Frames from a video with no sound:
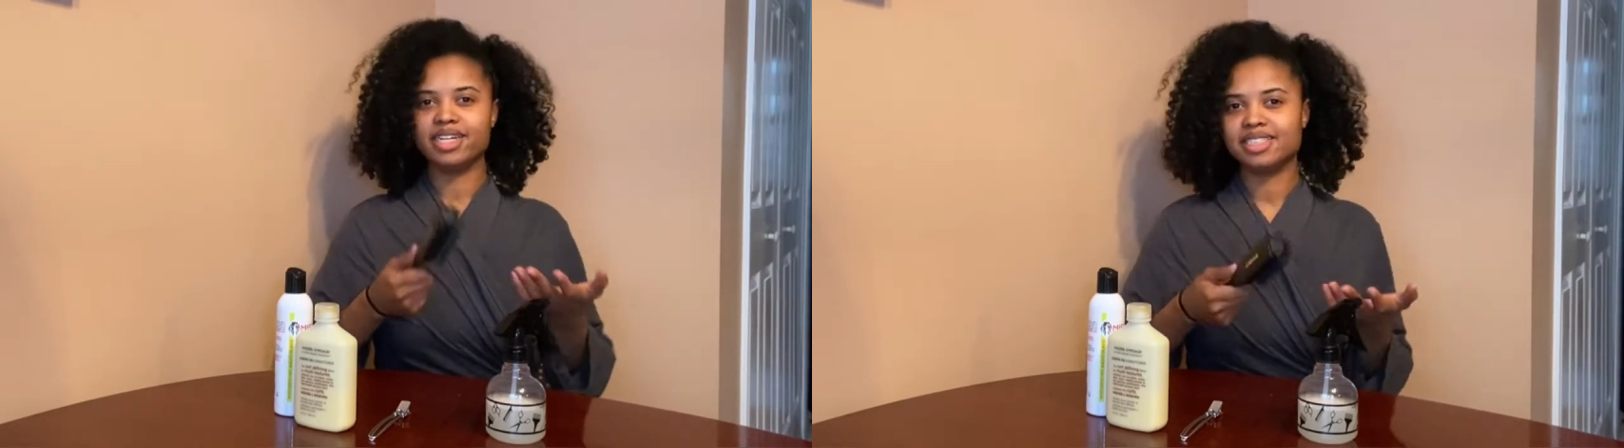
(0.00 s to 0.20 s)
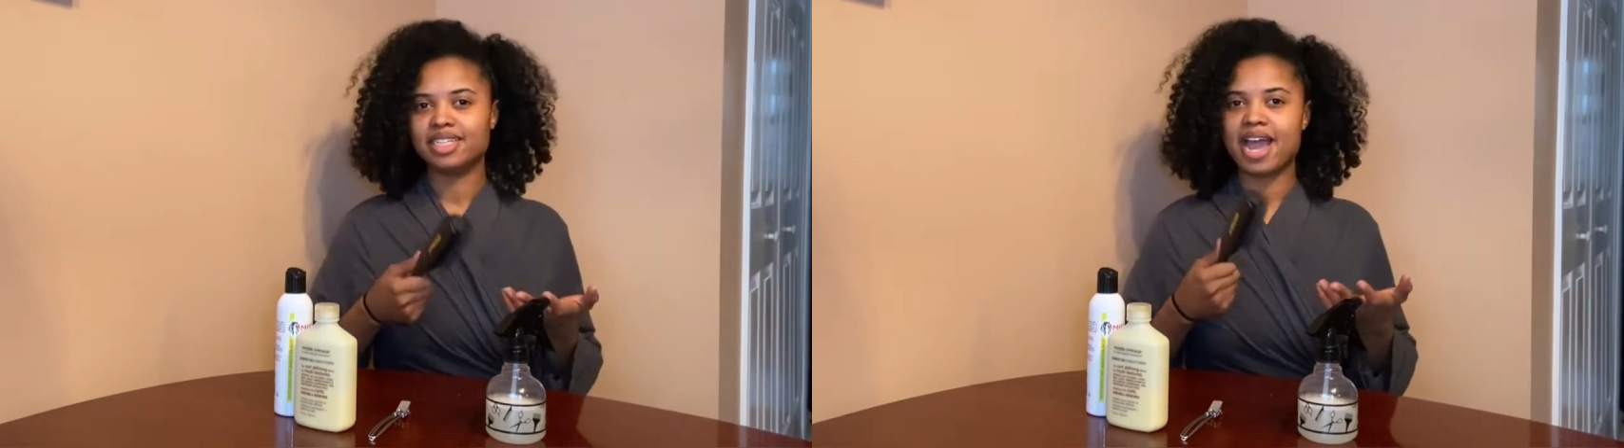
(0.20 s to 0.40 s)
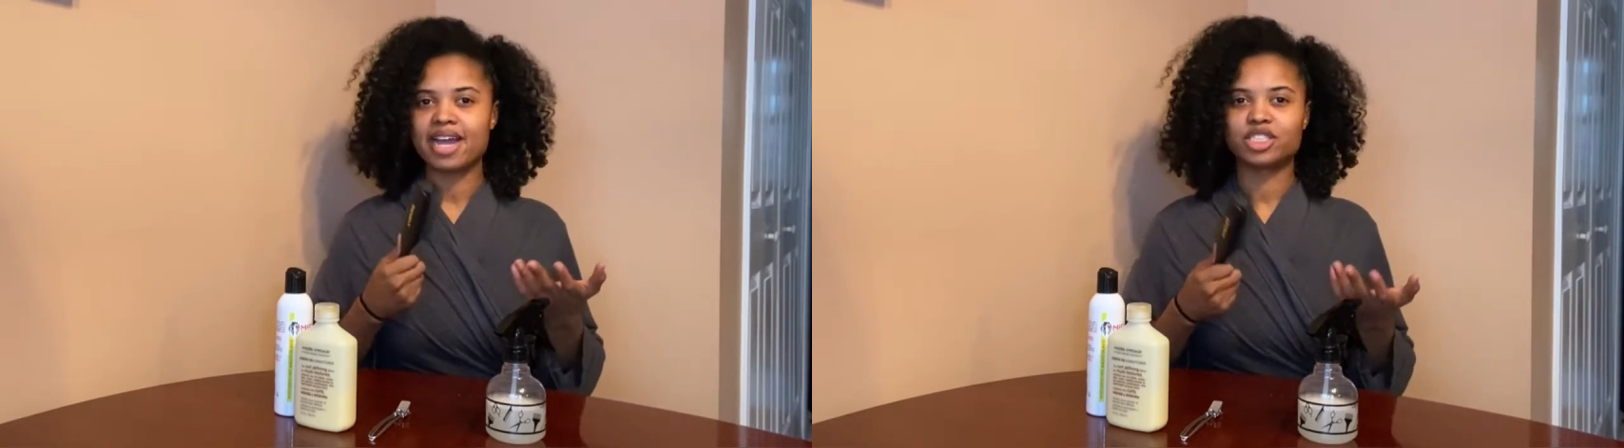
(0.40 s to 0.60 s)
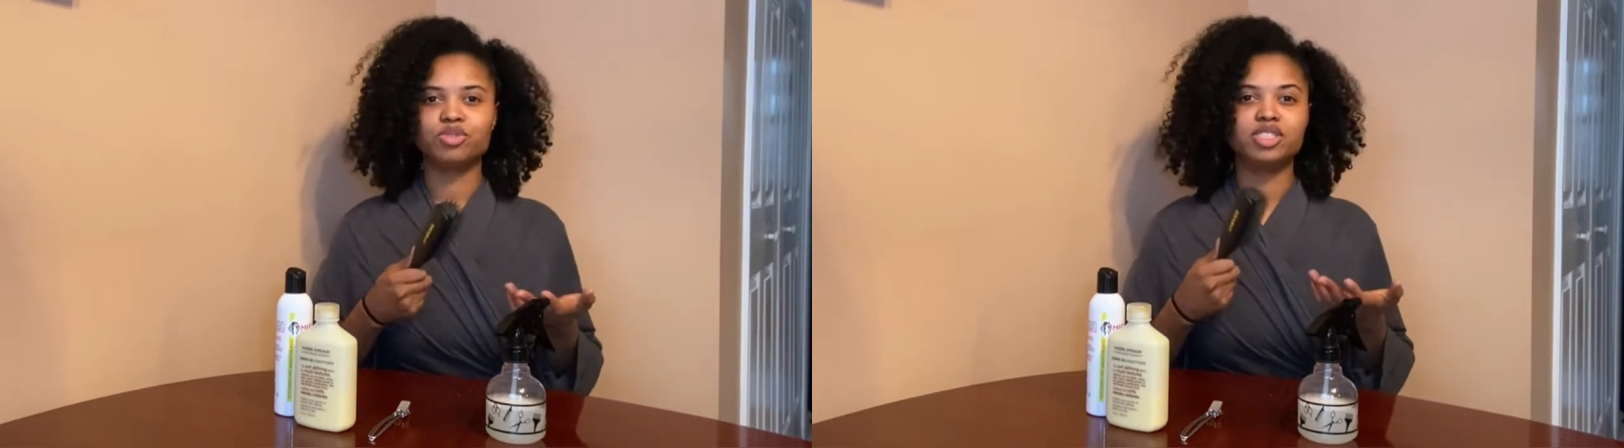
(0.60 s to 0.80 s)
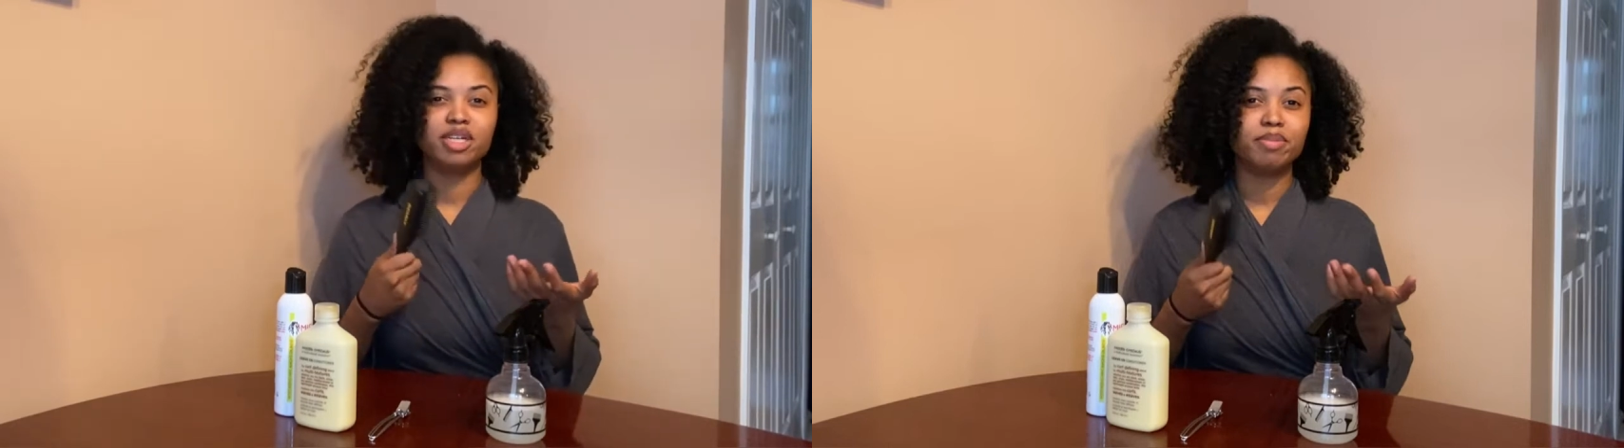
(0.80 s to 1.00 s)
as the
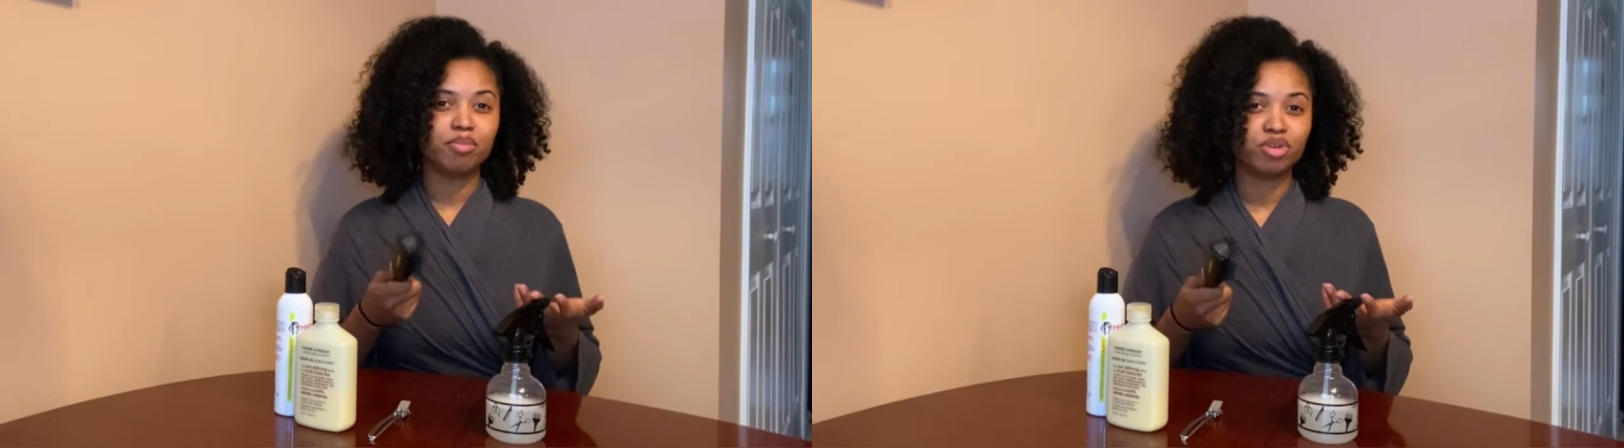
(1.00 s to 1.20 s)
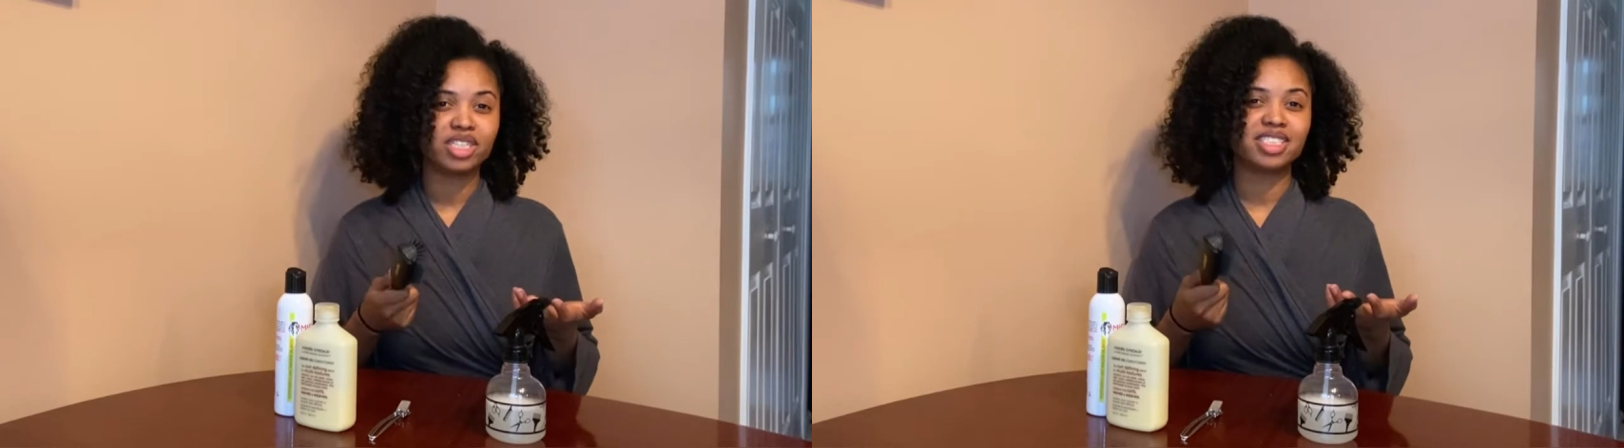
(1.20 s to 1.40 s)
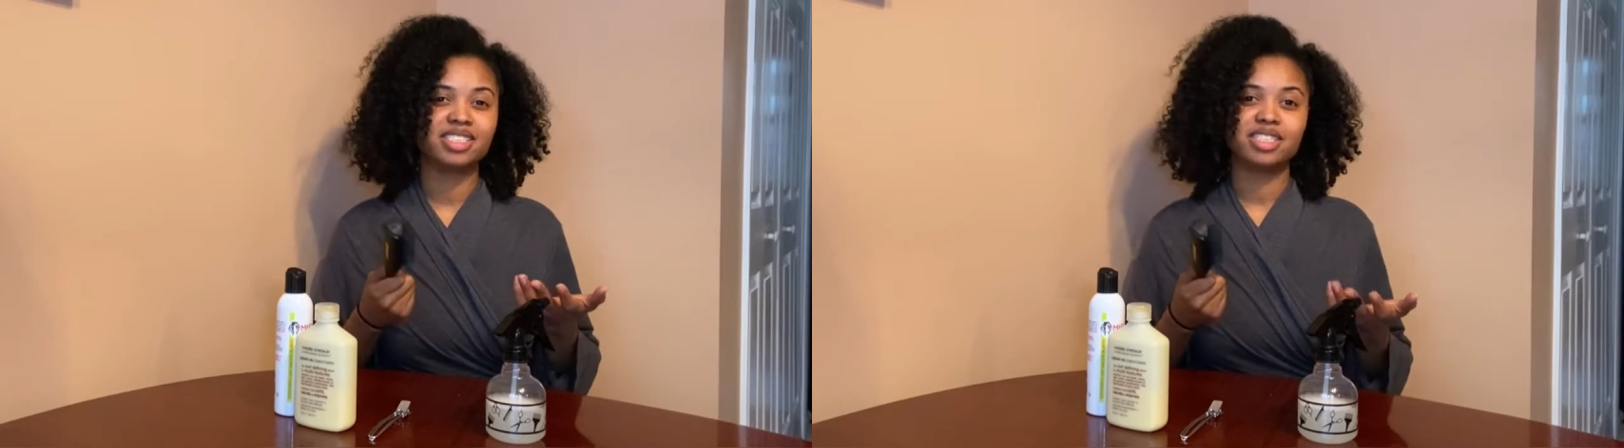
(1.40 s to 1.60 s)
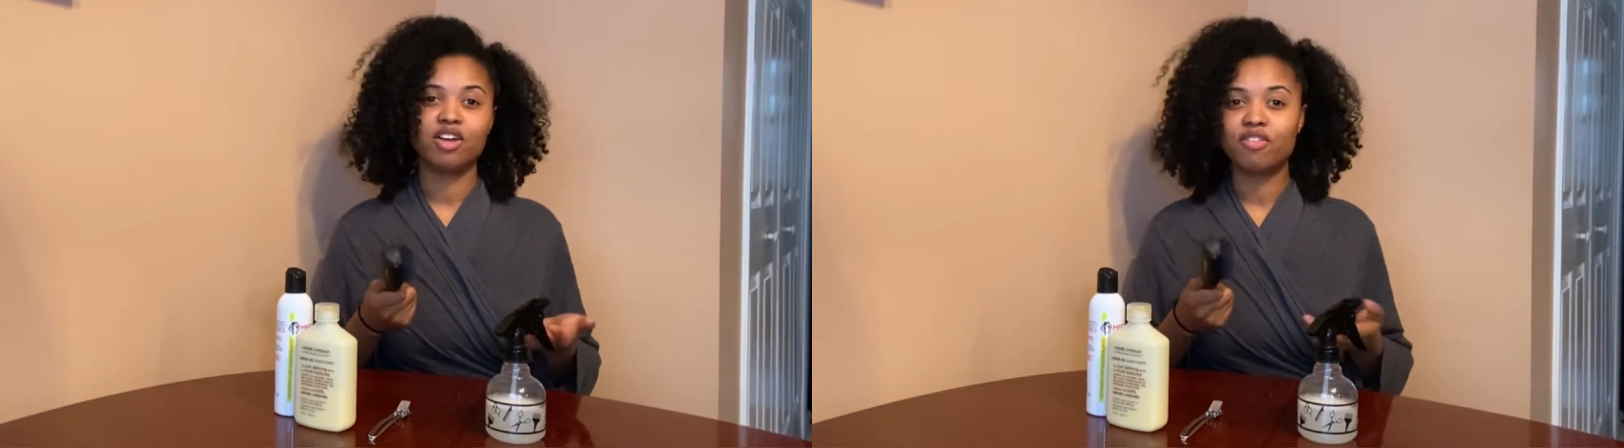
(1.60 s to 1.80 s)
actual Denman brush itself,